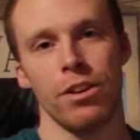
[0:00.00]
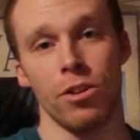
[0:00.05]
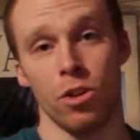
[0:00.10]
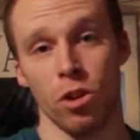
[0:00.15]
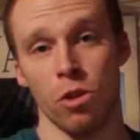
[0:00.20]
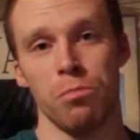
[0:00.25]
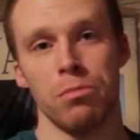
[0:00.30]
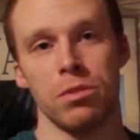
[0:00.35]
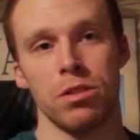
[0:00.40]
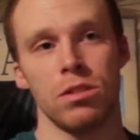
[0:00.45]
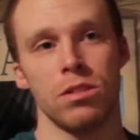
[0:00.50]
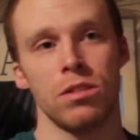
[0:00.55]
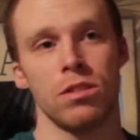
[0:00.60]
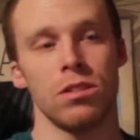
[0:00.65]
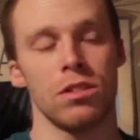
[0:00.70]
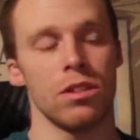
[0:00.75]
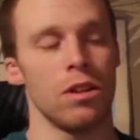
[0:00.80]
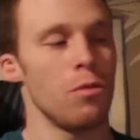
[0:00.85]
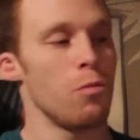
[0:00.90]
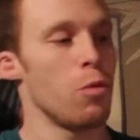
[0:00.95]

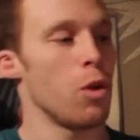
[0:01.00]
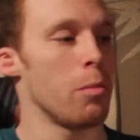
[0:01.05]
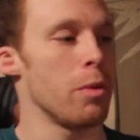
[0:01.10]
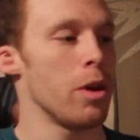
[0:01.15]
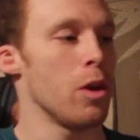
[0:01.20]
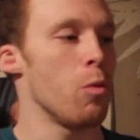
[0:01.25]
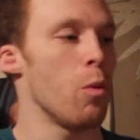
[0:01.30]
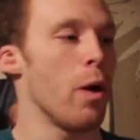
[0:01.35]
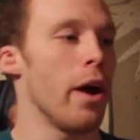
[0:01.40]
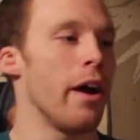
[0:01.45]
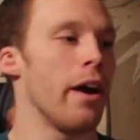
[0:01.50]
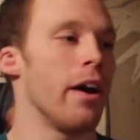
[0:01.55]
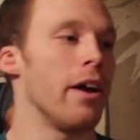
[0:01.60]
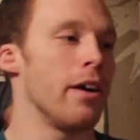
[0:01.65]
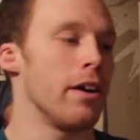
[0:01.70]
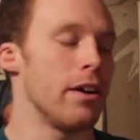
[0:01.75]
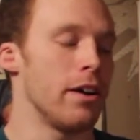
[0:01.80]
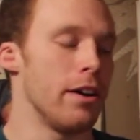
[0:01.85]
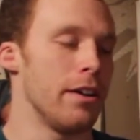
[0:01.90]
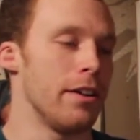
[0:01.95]
dubs will be
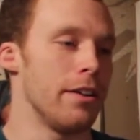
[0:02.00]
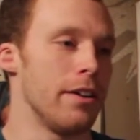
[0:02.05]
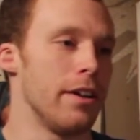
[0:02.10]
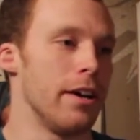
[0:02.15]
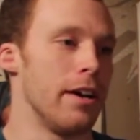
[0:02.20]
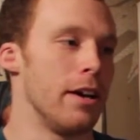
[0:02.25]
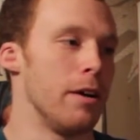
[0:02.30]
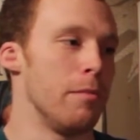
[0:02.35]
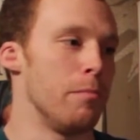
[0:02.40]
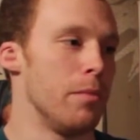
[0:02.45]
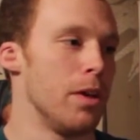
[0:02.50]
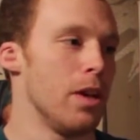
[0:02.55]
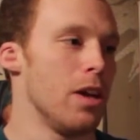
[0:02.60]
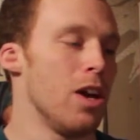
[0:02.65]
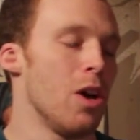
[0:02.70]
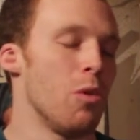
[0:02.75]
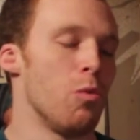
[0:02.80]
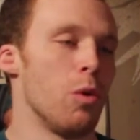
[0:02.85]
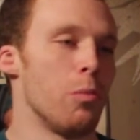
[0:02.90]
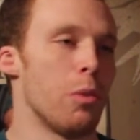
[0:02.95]
aware and
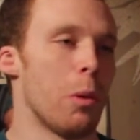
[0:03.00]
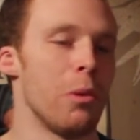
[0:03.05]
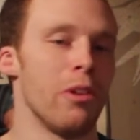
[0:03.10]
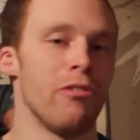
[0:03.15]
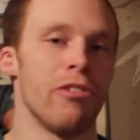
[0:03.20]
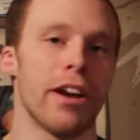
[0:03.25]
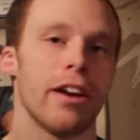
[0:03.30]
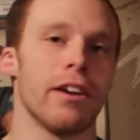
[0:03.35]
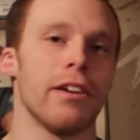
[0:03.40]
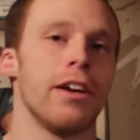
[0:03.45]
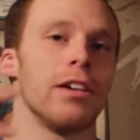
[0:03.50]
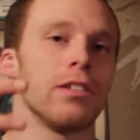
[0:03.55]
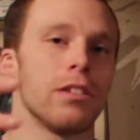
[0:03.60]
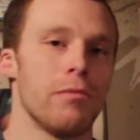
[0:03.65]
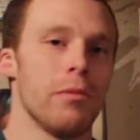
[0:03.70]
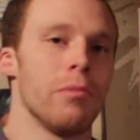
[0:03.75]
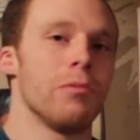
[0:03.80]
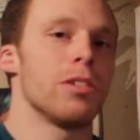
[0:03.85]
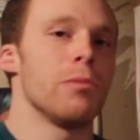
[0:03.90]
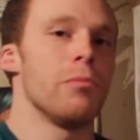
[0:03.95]
will probably recognise
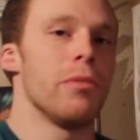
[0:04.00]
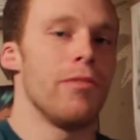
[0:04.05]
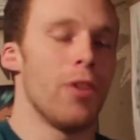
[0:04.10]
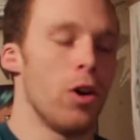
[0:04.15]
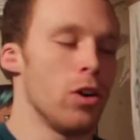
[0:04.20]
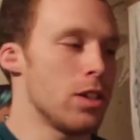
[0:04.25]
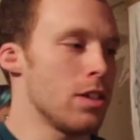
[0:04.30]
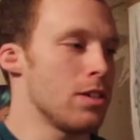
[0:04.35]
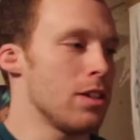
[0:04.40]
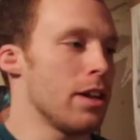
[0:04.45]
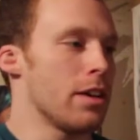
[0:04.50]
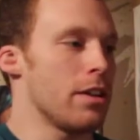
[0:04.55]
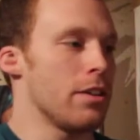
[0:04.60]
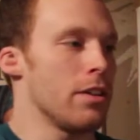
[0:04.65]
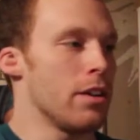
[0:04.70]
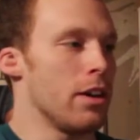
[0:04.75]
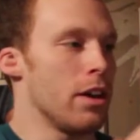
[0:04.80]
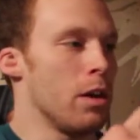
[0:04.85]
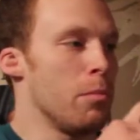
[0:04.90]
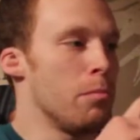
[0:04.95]
from some of the voices.
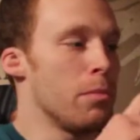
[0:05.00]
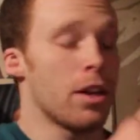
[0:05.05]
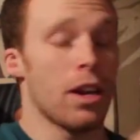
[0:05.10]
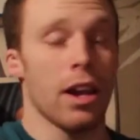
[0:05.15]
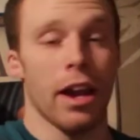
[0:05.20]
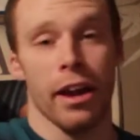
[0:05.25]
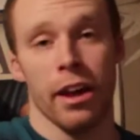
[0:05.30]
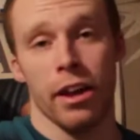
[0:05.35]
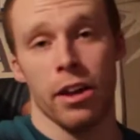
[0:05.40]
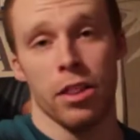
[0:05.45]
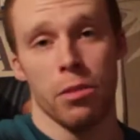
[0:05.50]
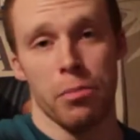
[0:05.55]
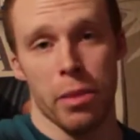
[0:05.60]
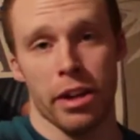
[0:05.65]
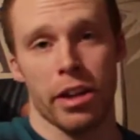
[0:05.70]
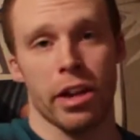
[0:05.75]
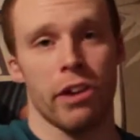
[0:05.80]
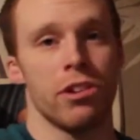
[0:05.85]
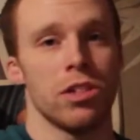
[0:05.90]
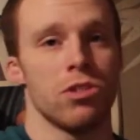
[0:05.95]
Like Claire, the
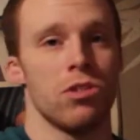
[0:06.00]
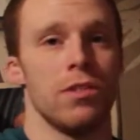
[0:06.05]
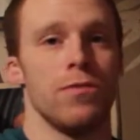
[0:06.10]
main character,